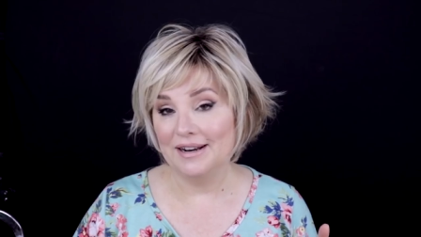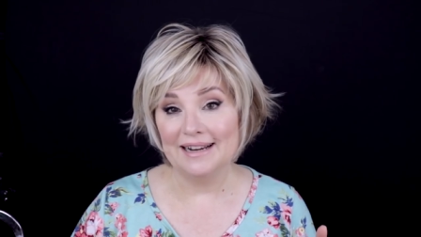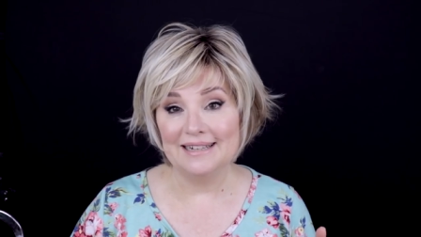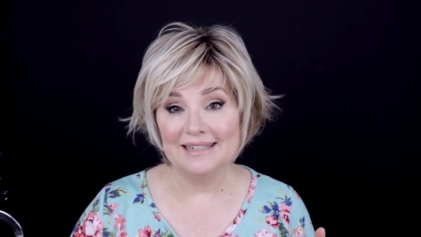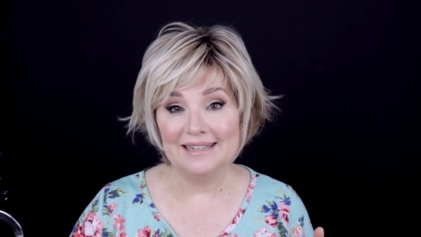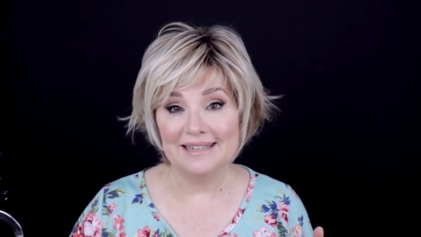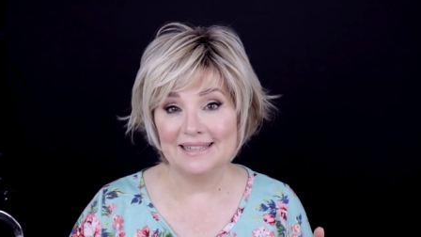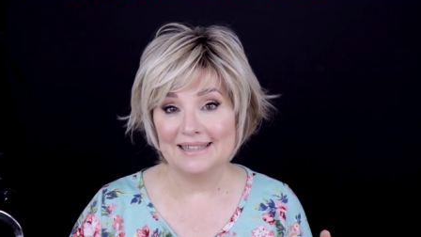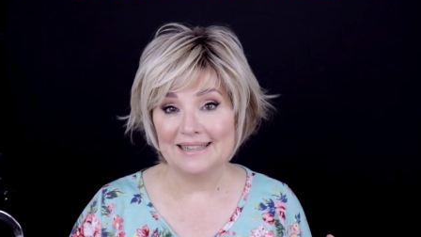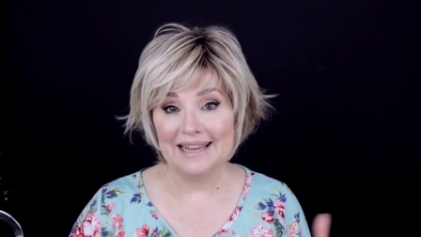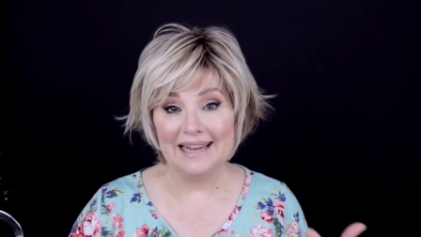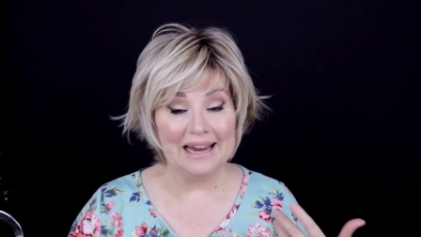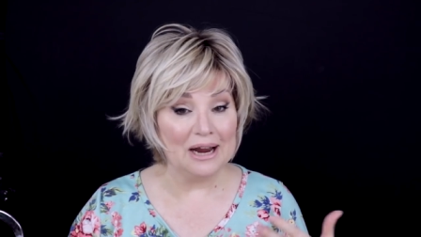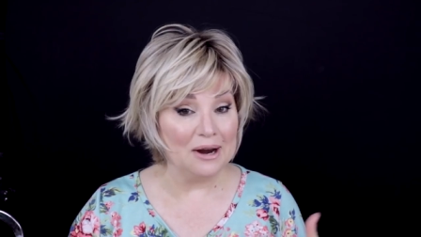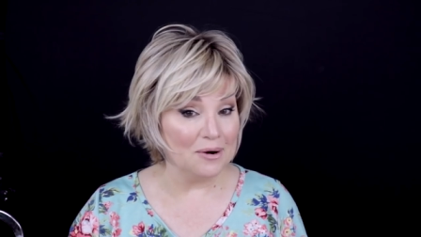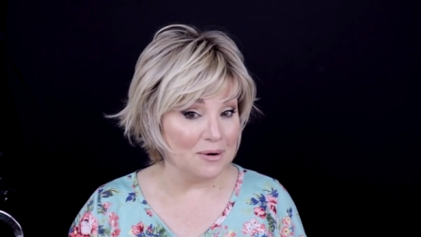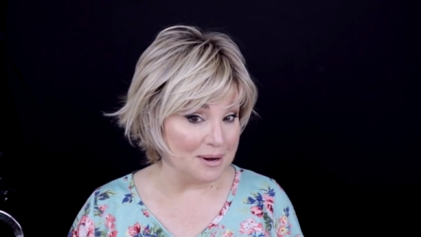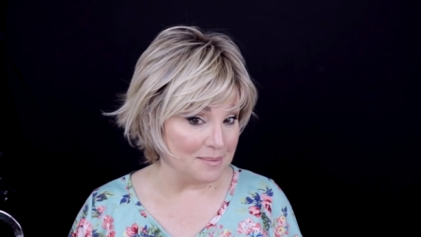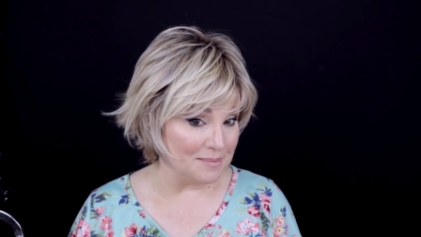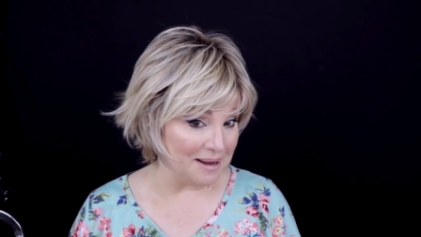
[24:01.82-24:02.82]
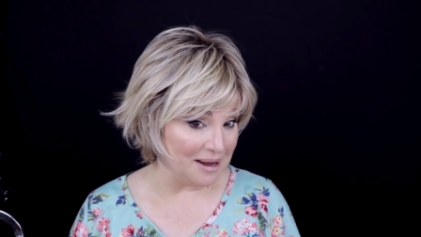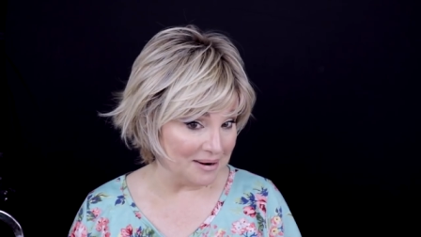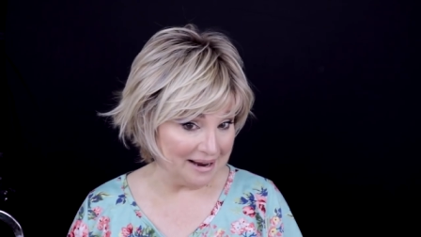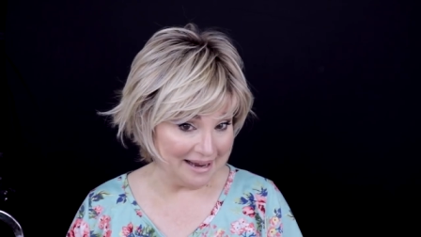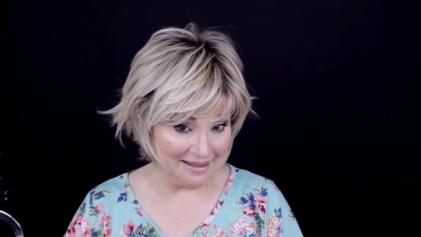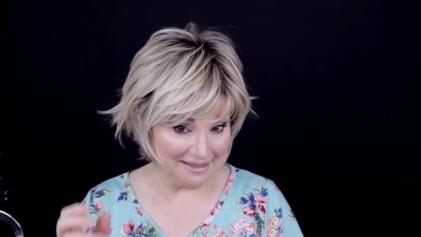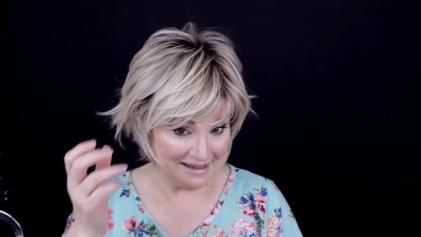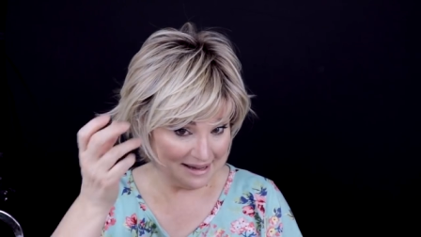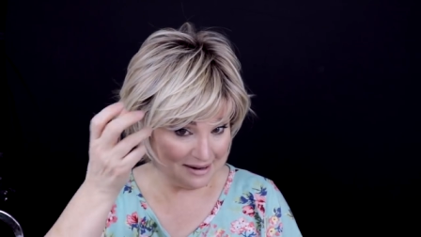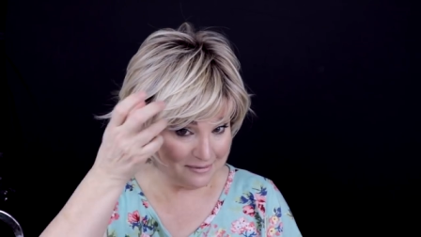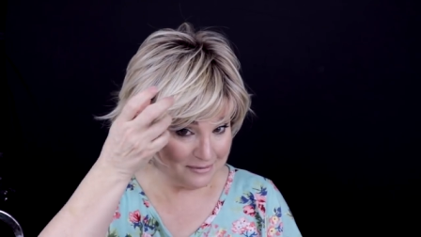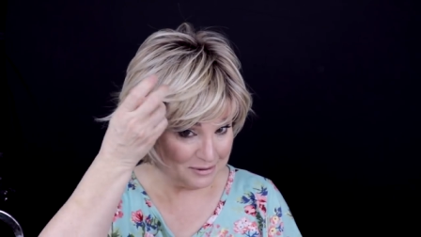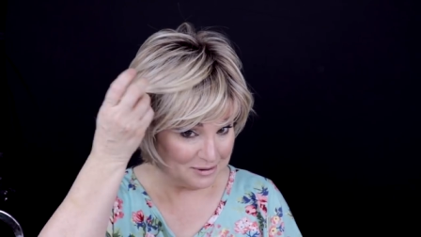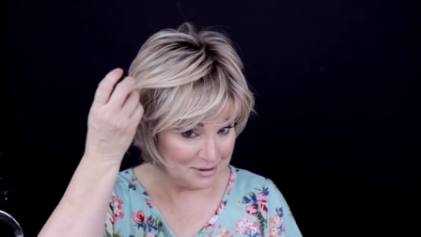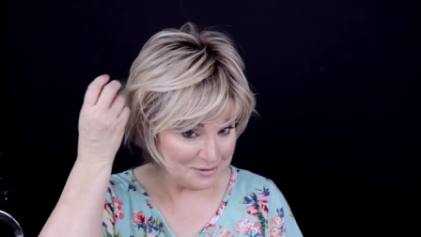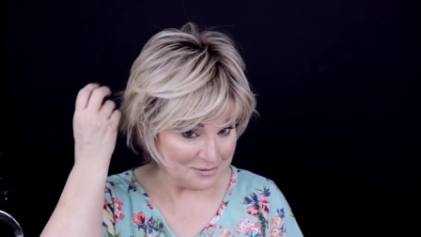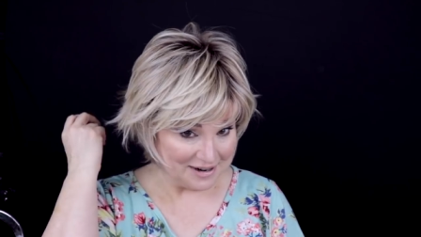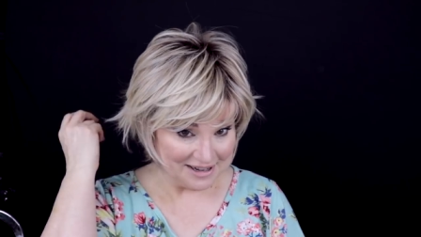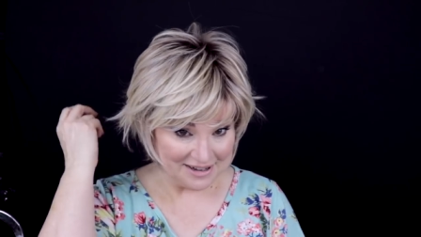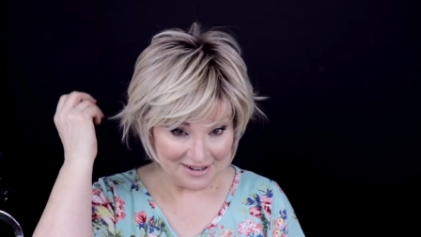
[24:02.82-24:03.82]
ideas and they carry them out, I think,
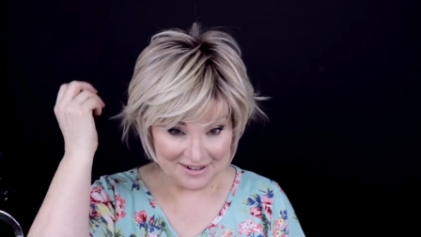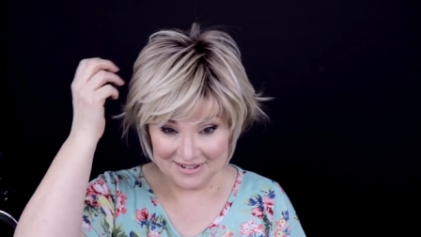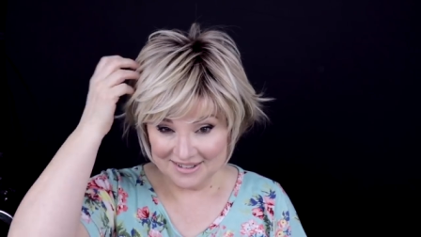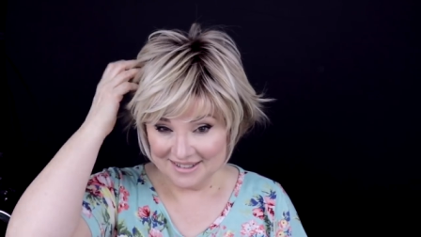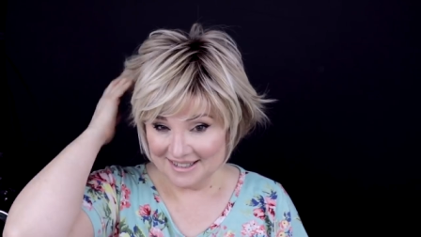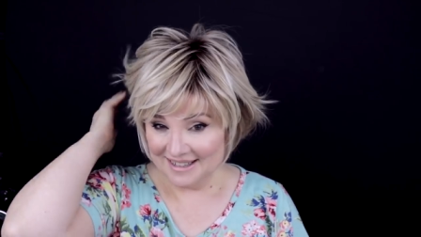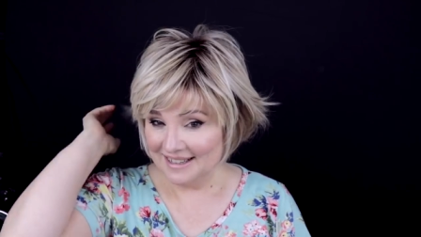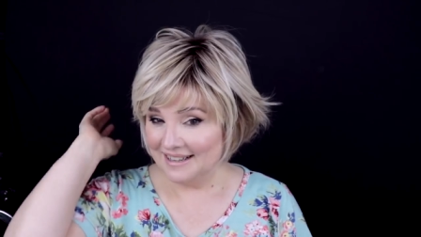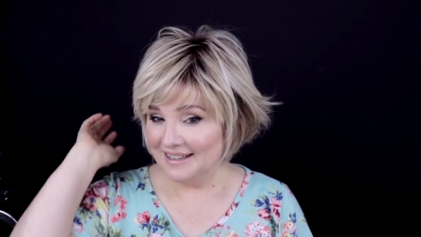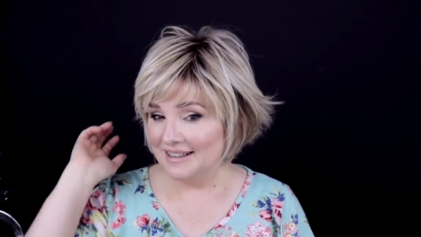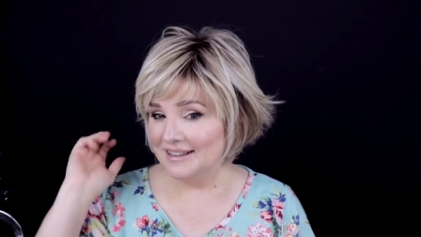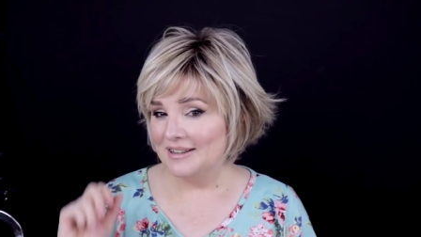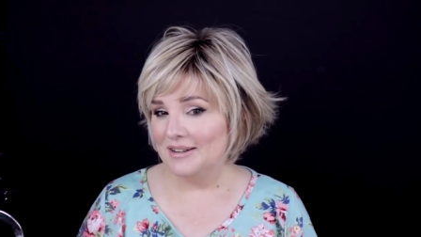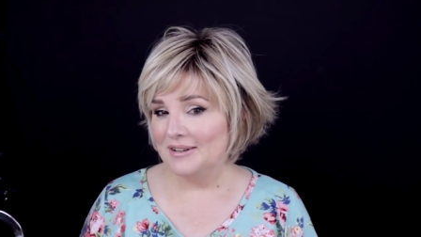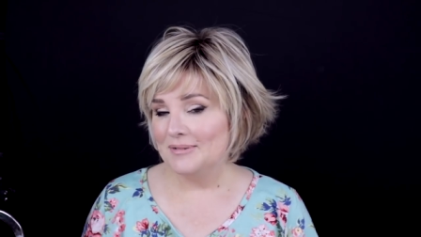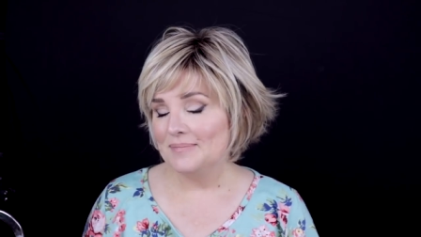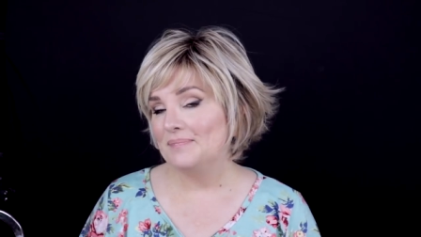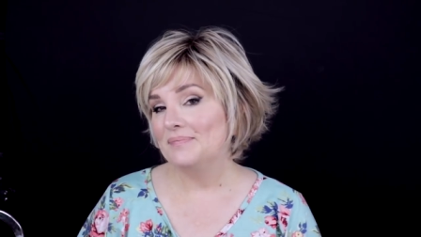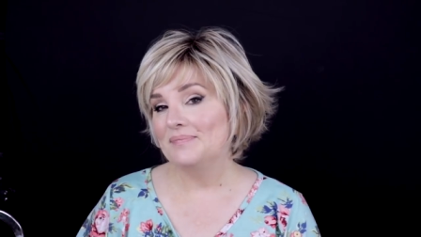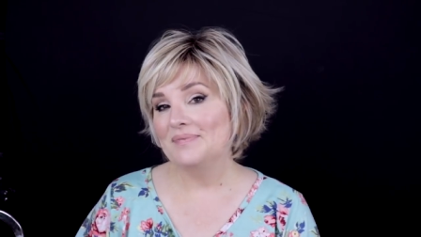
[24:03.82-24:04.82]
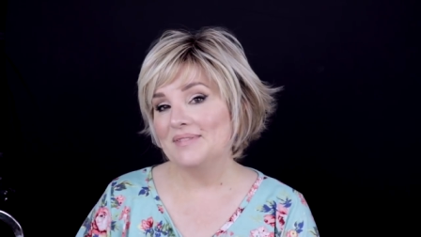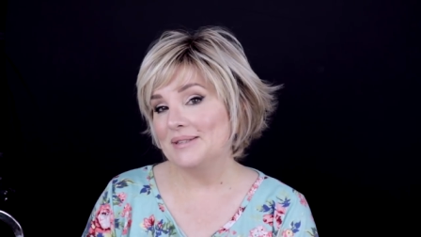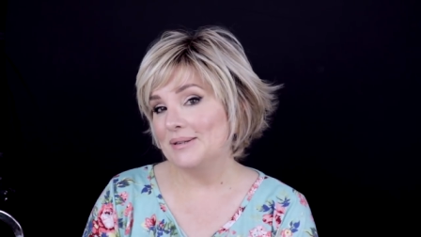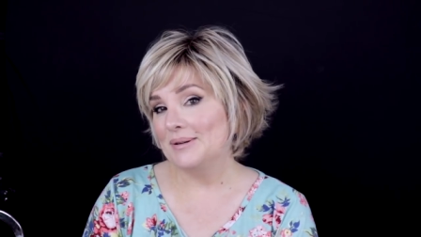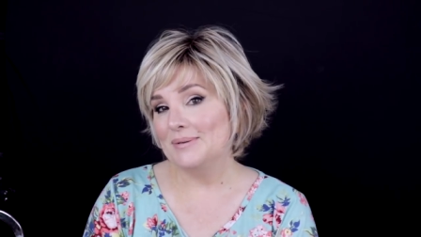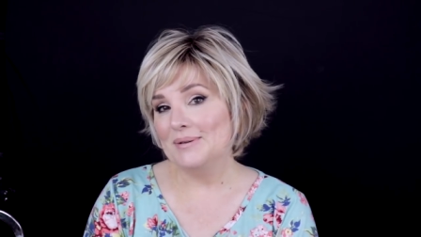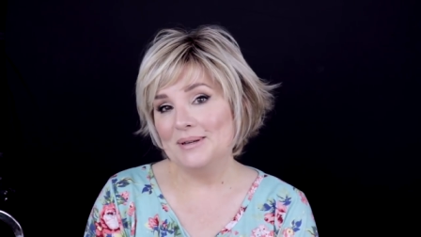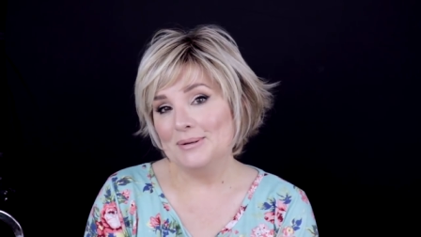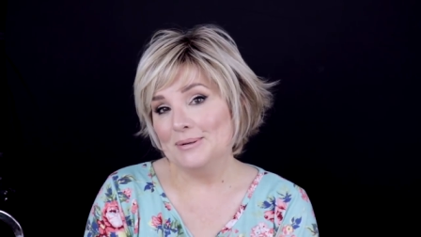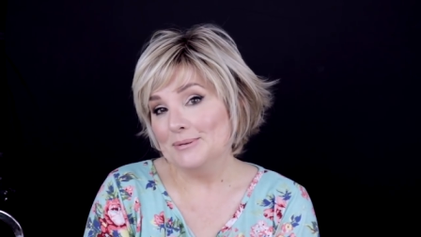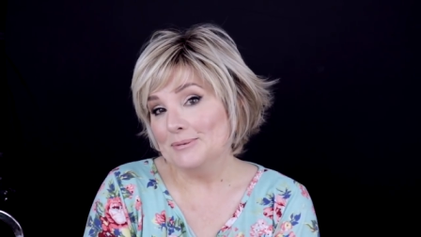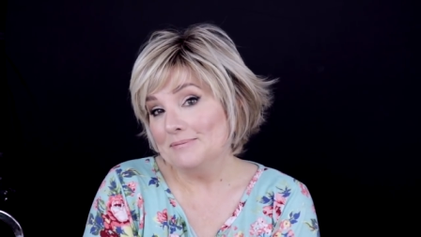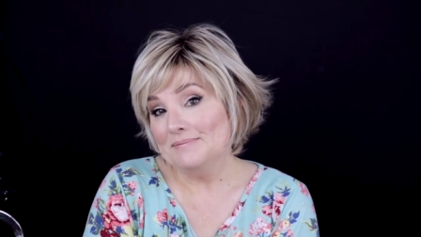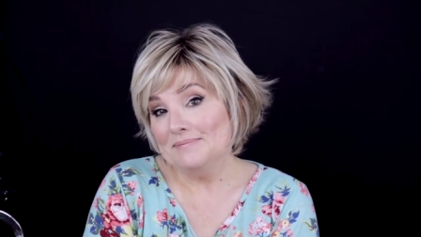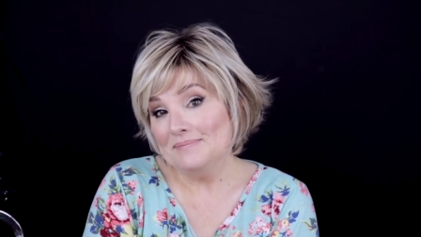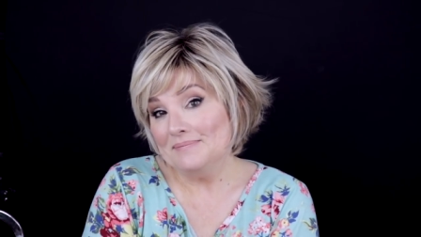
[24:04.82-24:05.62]
really well. So cute.